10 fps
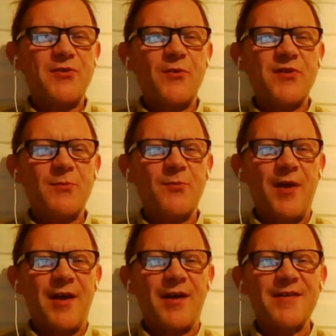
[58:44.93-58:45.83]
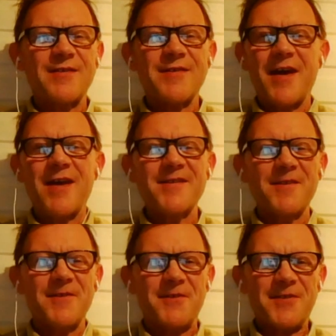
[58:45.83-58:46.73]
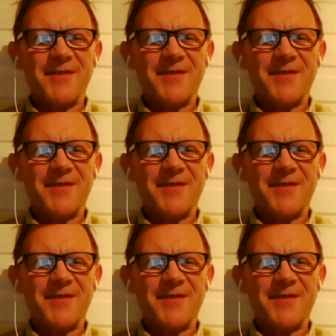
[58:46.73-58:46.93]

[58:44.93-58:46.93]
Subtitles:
Tourism Week is excellent.